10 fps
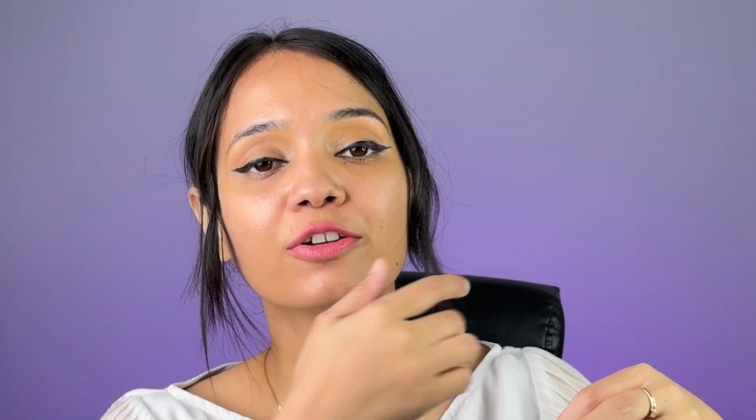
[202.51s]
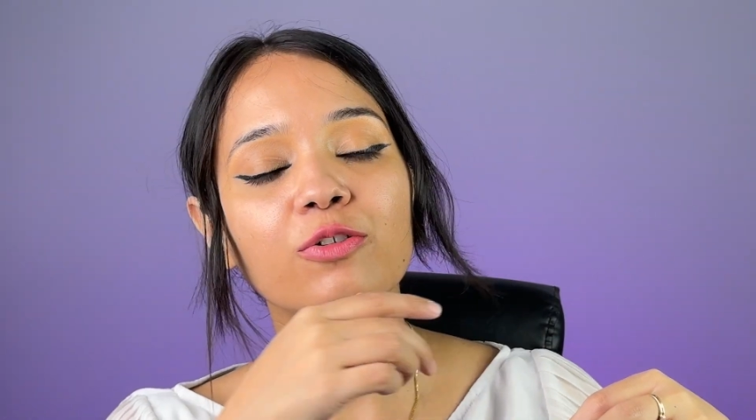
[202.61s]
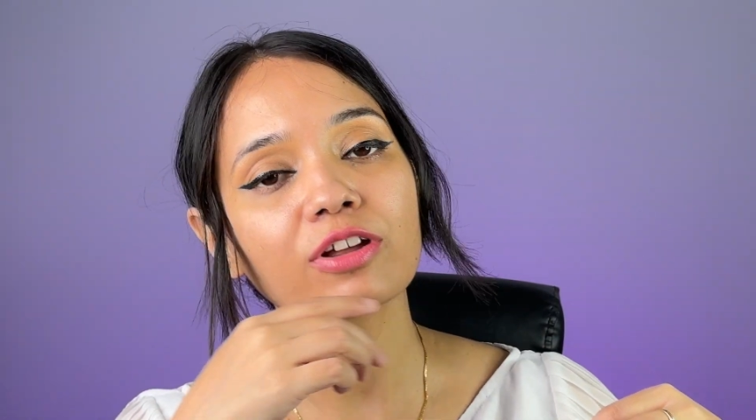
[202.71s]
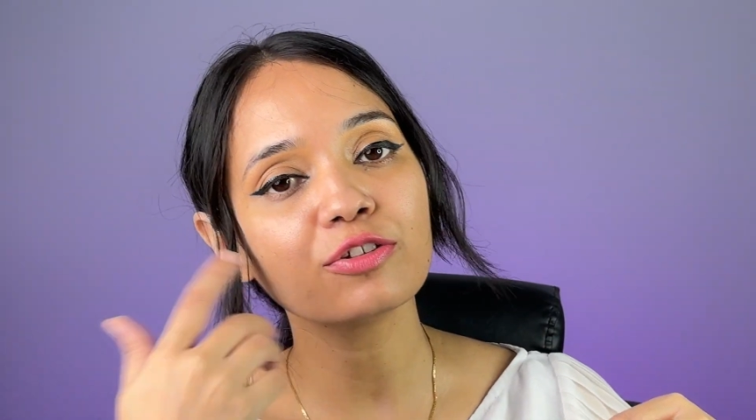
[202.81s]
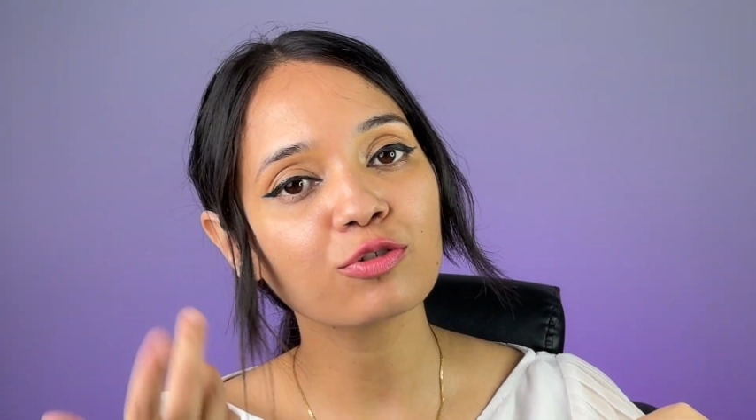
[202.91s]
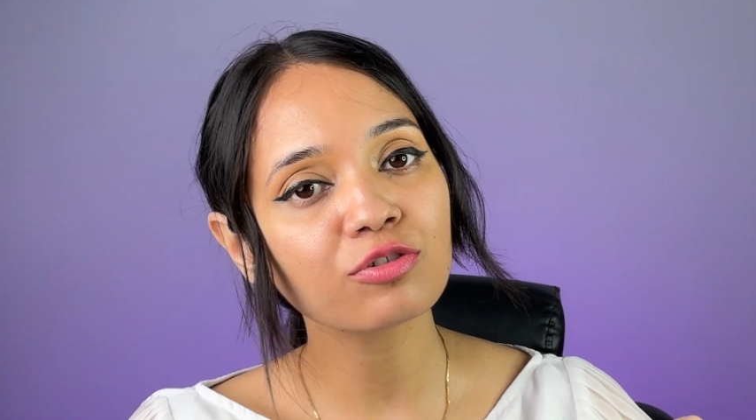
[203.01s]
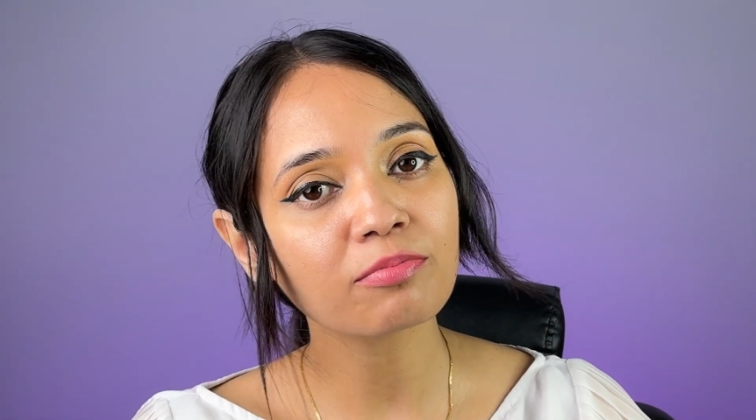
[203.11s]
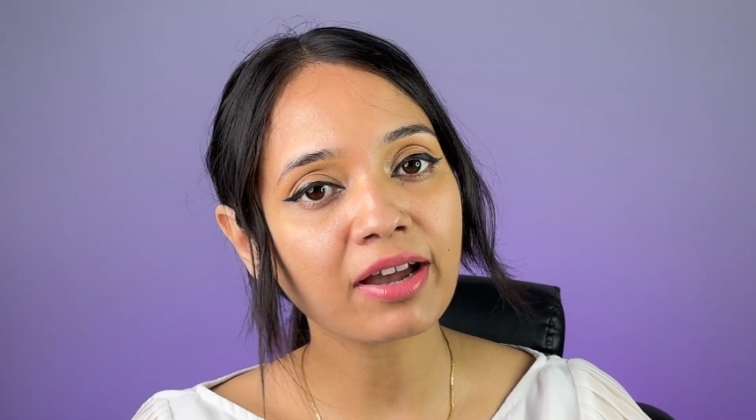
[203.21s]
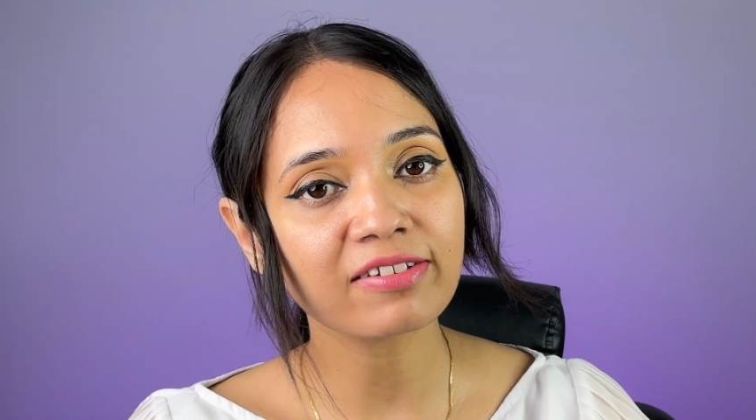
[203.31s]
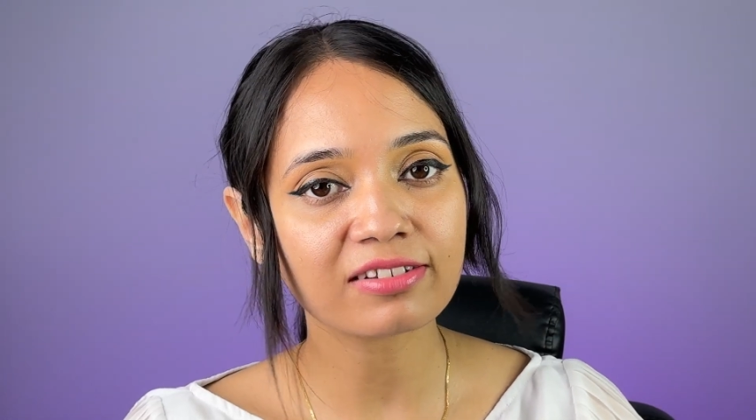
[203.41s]
You can
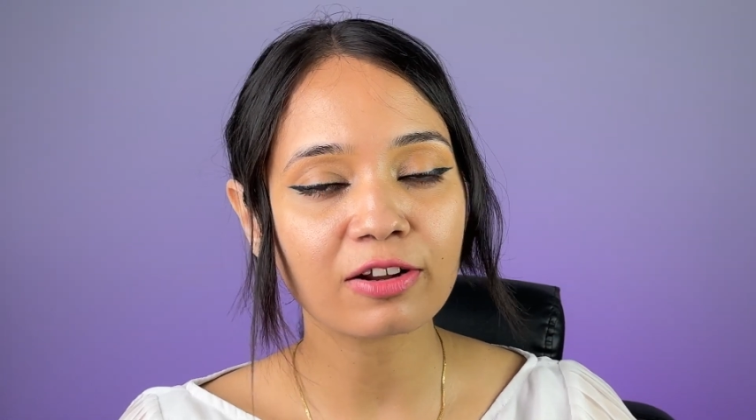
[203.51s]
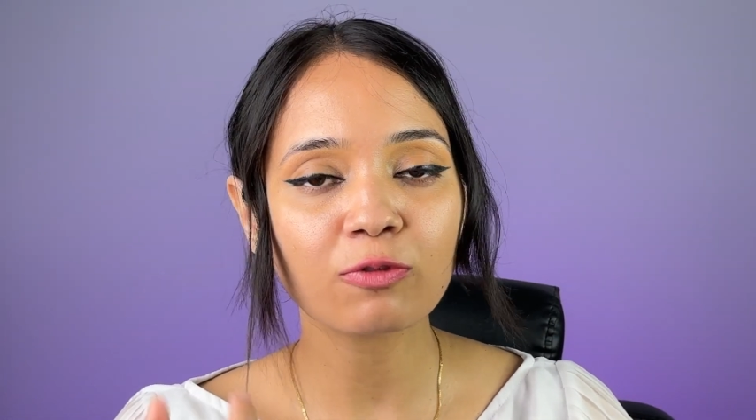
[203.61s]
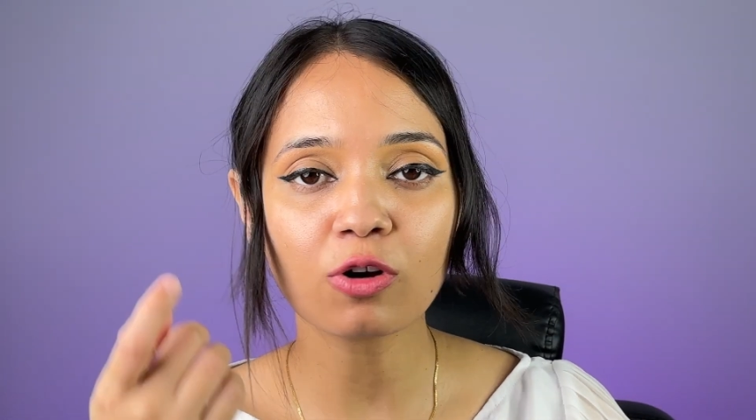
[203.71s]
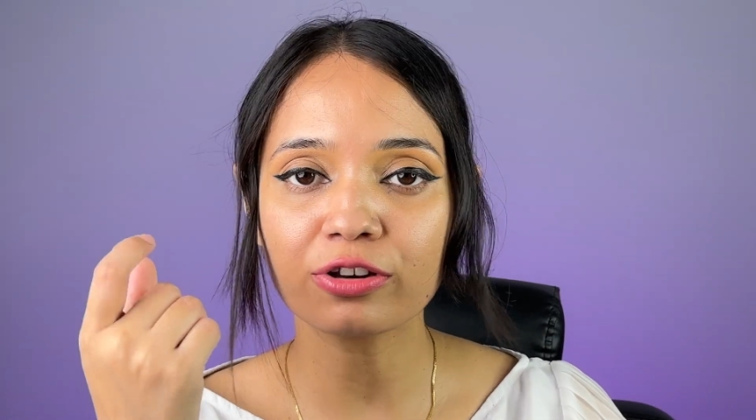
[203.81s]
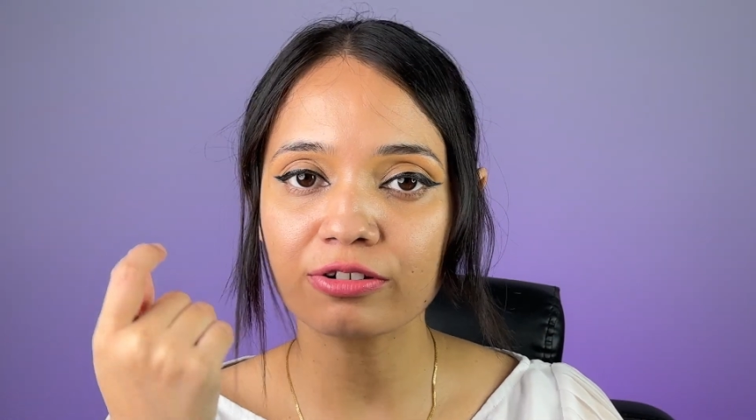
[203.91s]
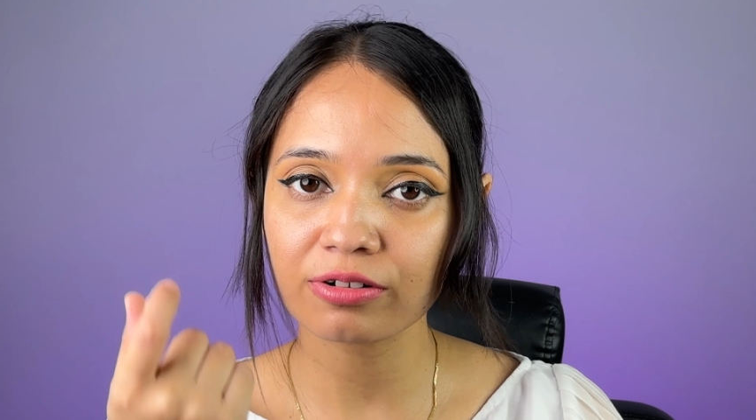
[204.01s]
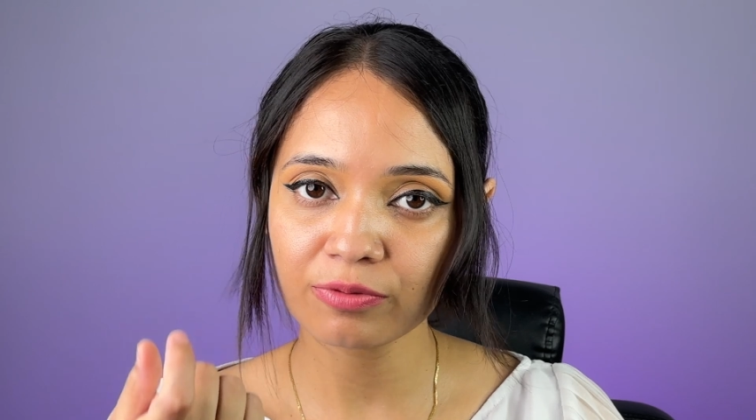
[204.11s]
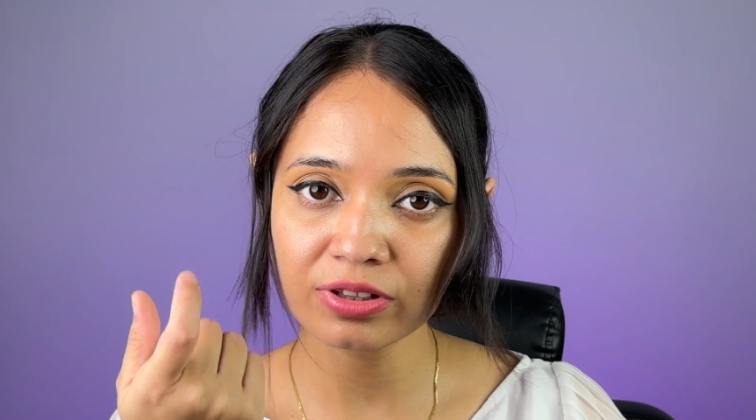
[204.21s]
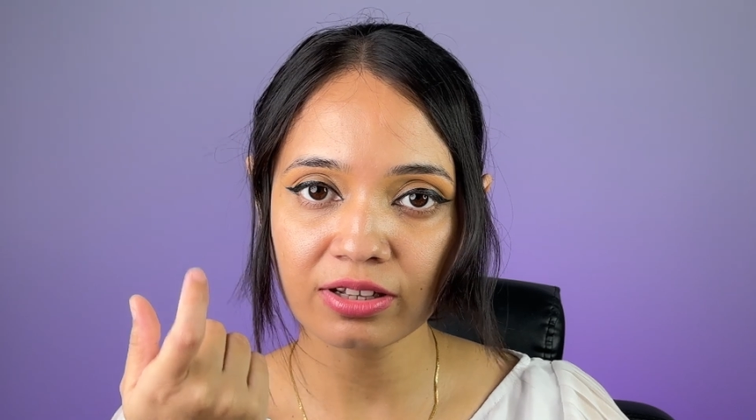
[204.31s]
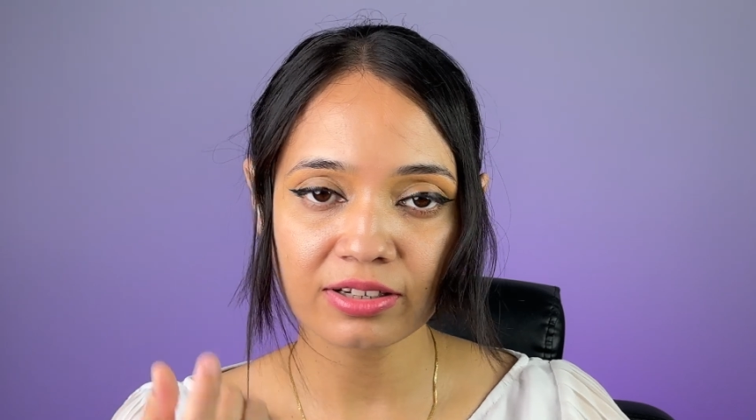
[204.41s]
use micellar water
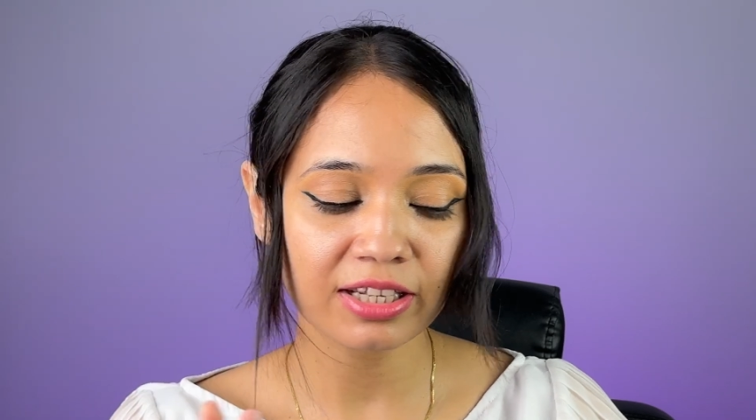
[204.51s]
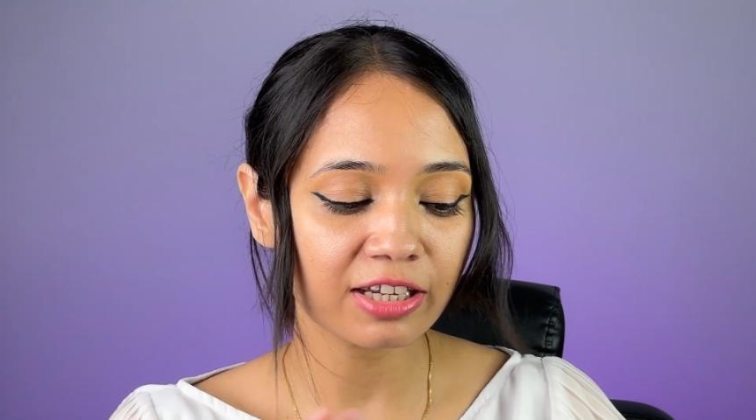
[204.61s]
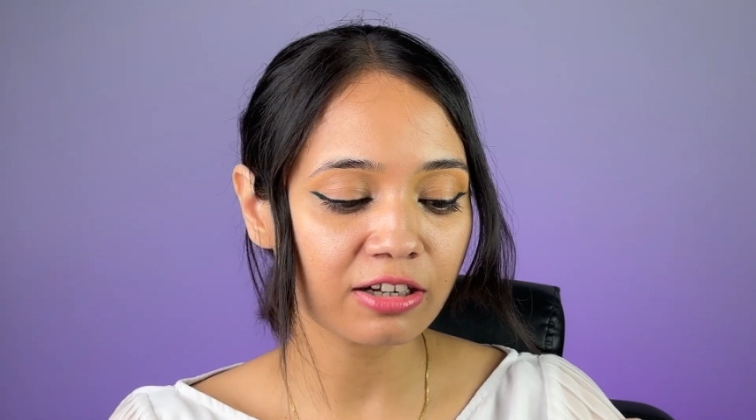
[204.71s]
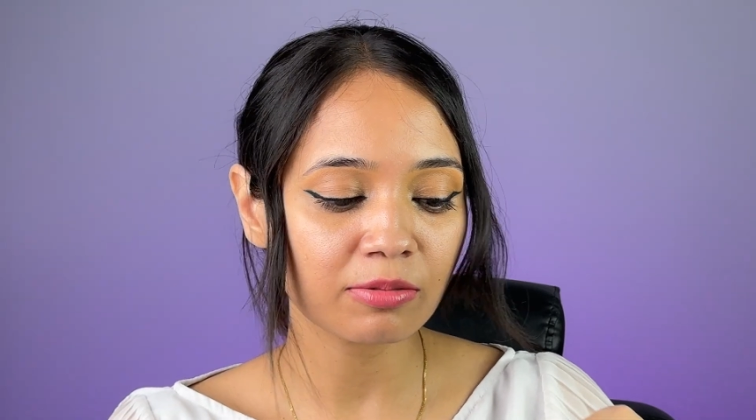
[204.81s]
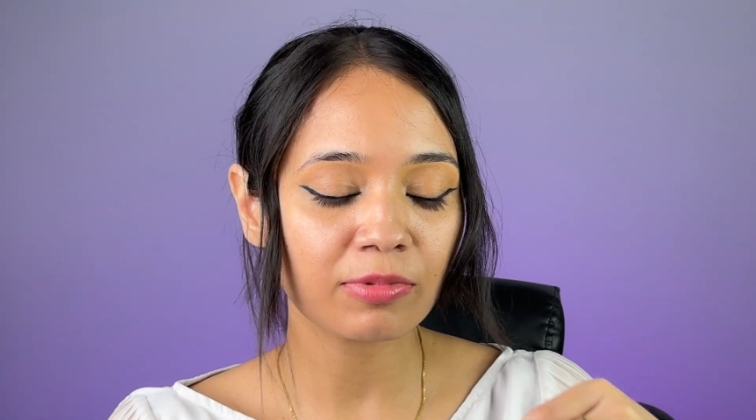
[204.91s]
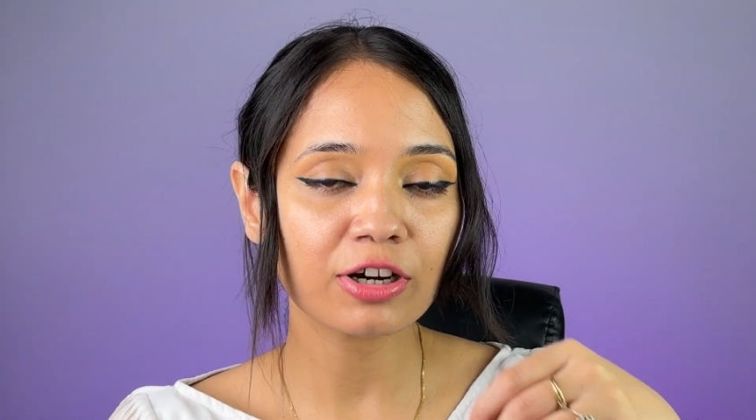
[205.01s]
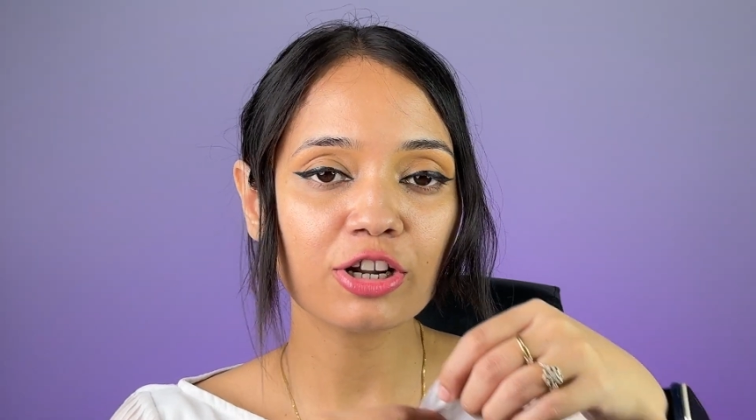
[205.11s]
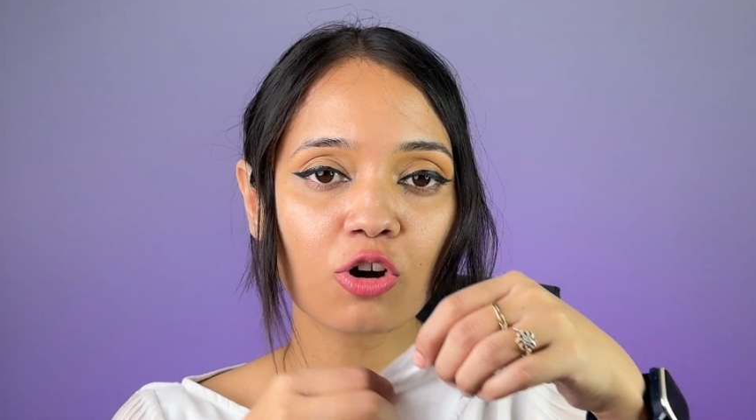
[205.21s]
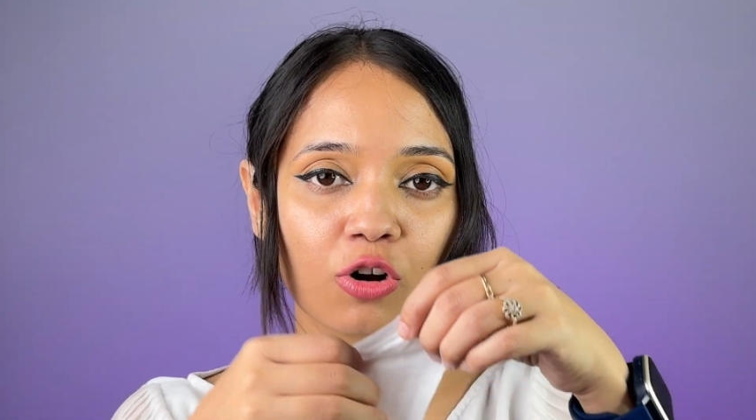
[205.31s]
with an earbud